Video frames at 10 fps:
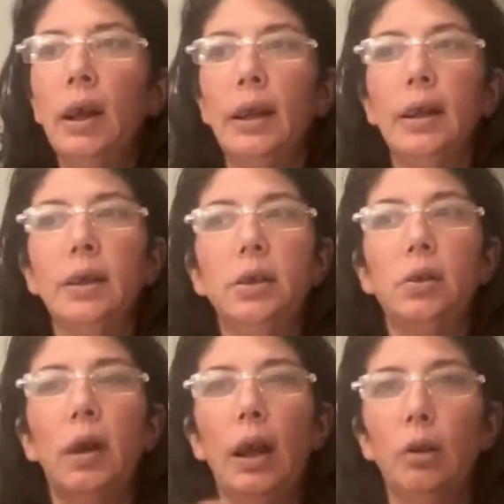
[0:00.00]
They just
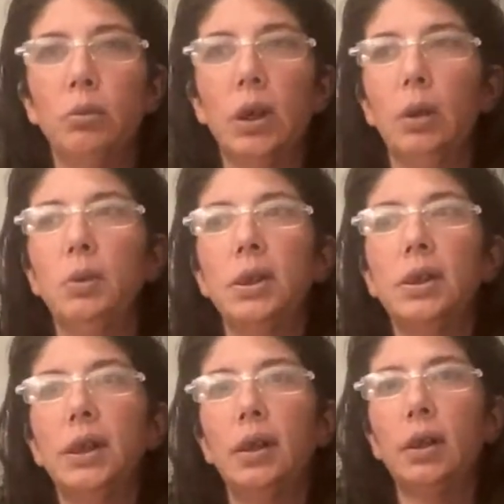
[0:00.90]
don't have time to
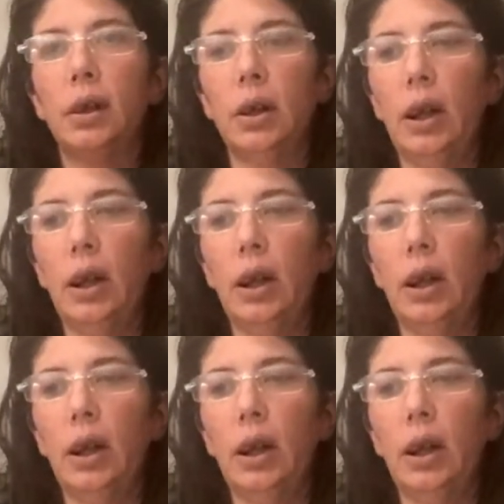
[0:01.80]
sit there